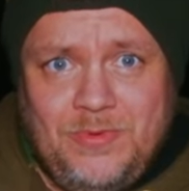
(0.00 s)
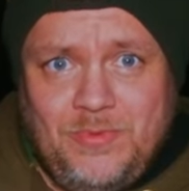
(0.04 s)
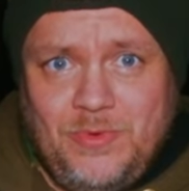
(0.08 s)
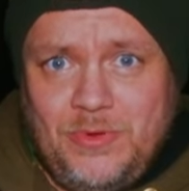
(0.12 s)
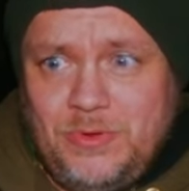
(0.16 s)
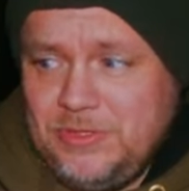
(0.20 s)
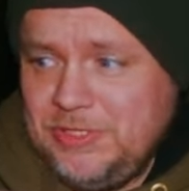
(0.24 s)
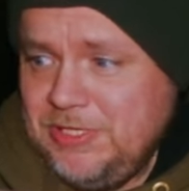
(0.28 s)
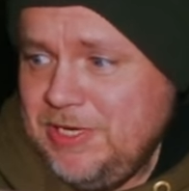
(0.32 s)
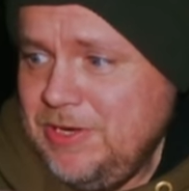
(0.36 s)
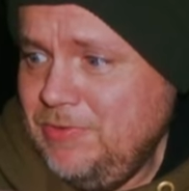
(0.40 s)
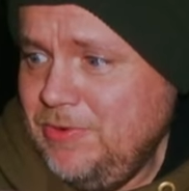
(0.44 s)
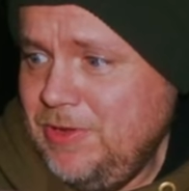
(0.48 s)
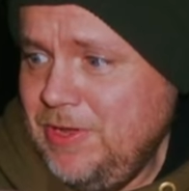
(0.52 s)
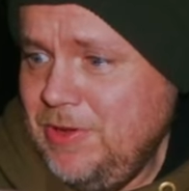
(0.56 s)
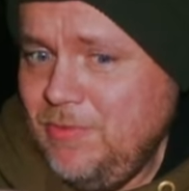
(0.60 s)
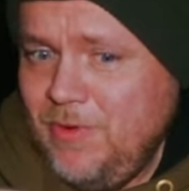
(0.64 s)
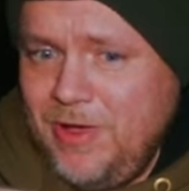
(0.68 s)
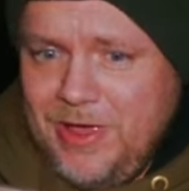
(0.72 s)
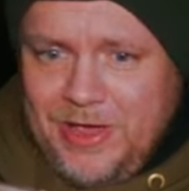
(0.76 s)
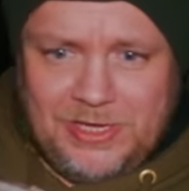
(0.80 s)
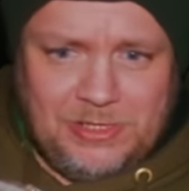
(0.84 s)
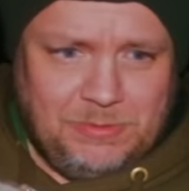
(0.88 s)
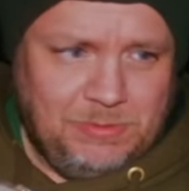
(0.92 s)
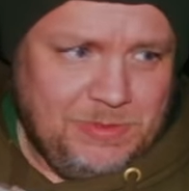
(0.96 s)
we'll see what it
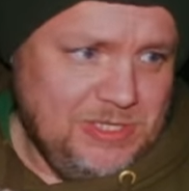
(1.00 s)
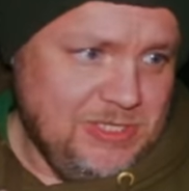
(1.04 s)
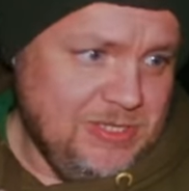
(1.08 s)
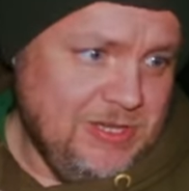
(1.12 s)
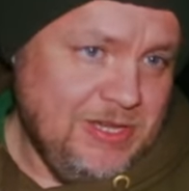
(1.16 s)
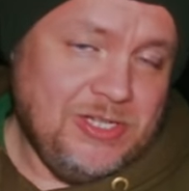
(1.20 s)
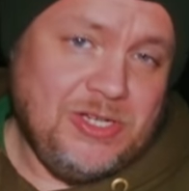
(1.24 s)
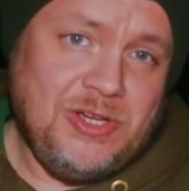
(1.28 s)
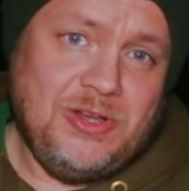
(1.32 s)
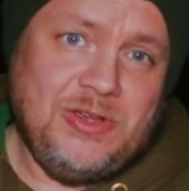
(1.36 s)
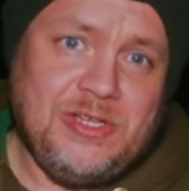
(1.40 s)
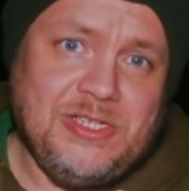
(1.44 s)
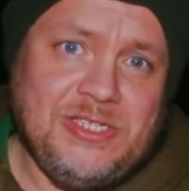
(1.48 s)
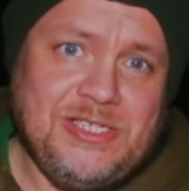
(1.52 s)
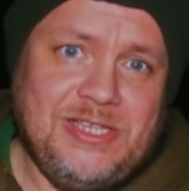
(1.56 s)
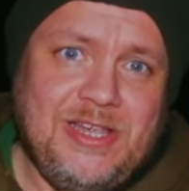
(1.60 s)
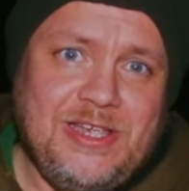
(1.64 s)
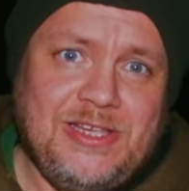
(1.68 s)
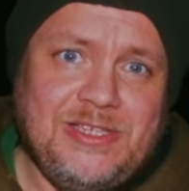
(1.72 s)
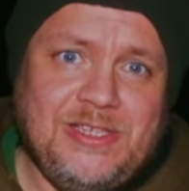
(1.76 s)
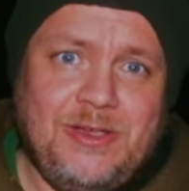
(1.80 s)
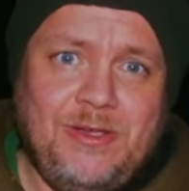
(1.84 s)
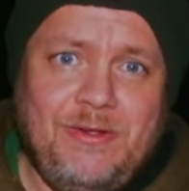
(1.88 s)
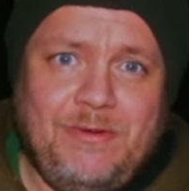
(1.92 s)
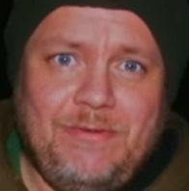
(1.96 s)
weighs. But as you can see,
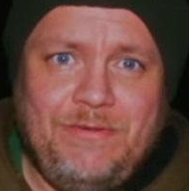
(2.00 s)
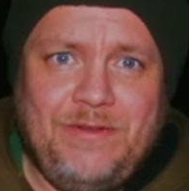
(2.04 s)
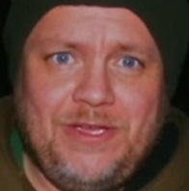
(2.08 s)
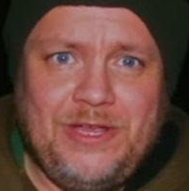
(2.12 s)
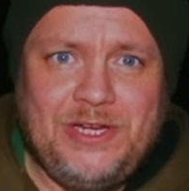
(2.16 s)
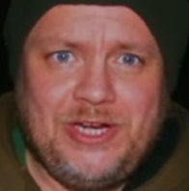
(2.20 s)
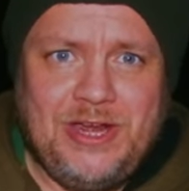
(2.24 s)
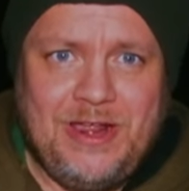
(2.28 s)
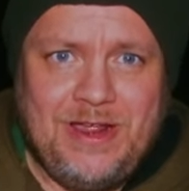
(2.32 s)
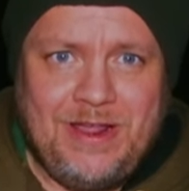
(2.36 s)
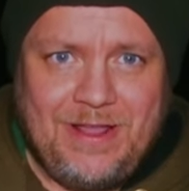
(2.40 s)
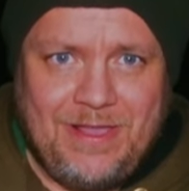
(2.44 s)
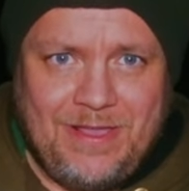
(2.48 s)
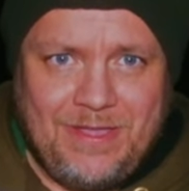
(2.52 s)
it's a good fish.